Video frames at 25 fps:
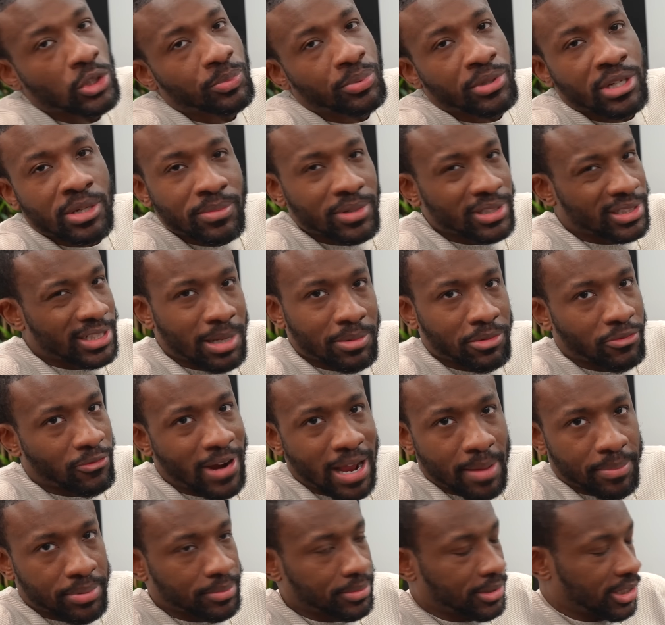it was pretty much time to
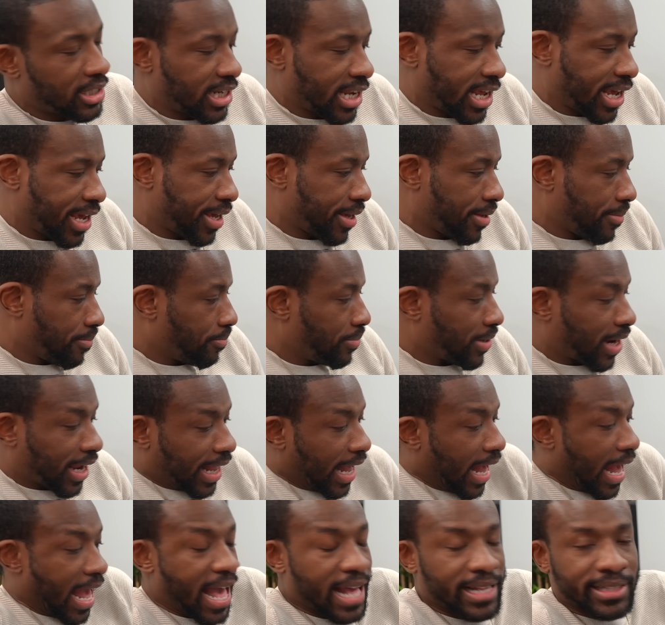wrap up the day, but
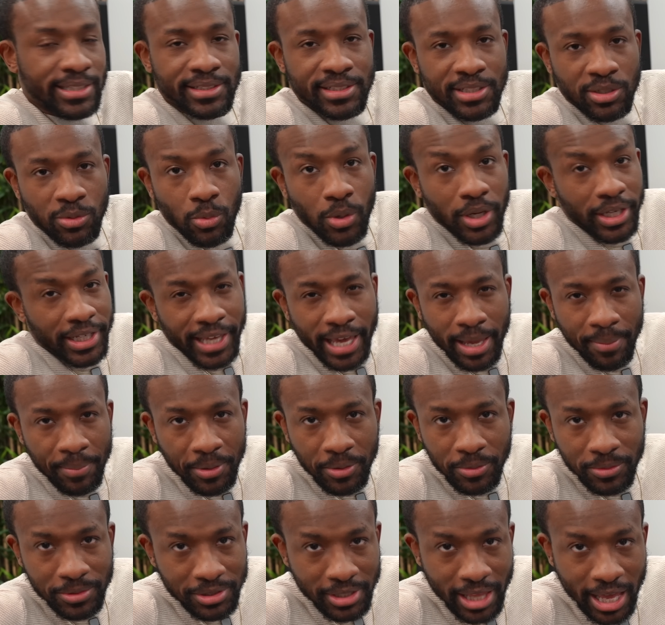I had to see what
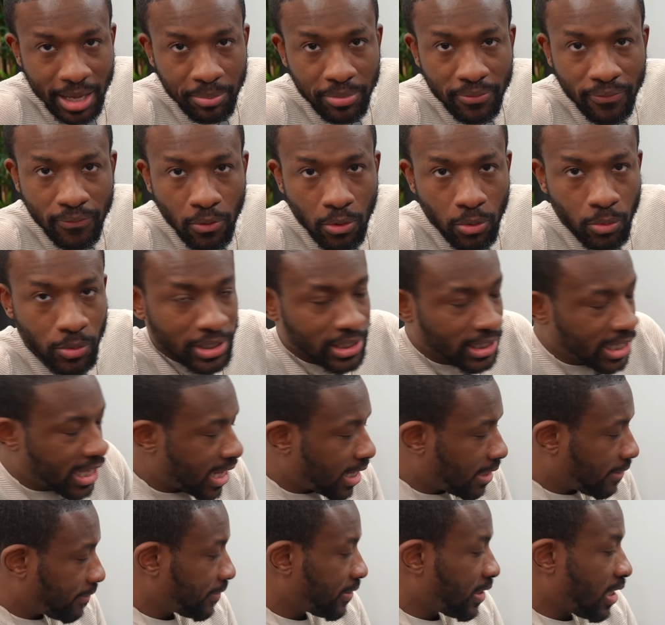gaming was like before we
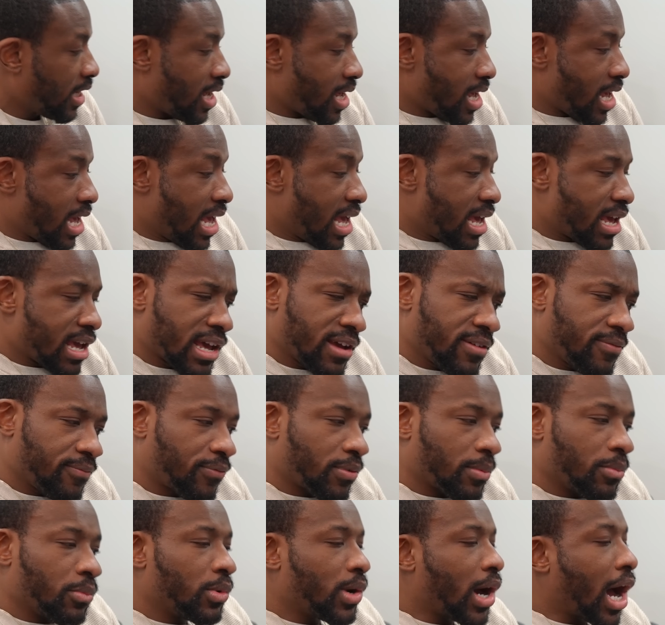left. And
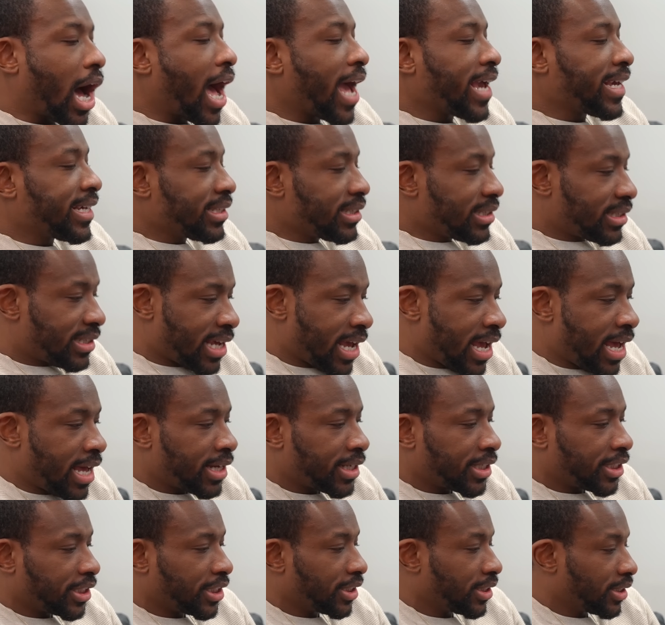from what I can
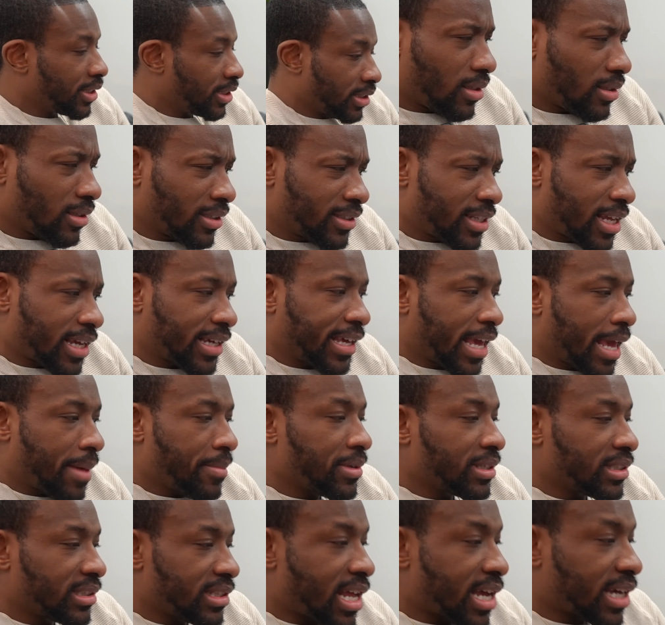tell, looks like
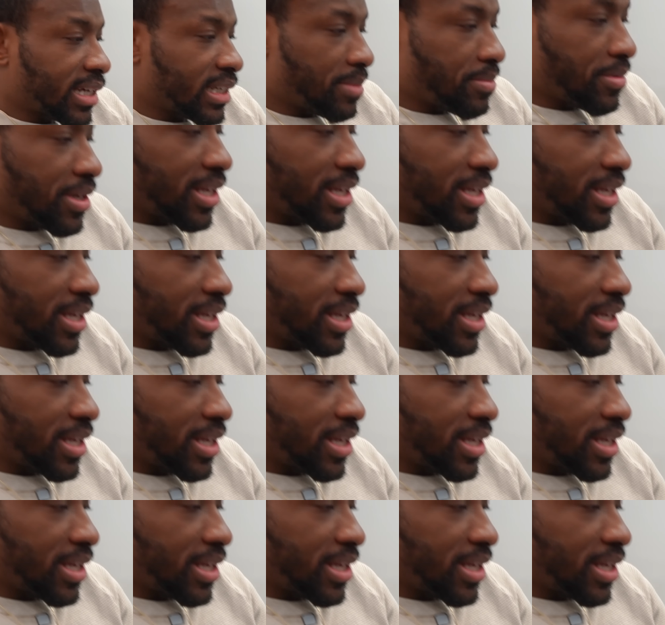gaming's not gonna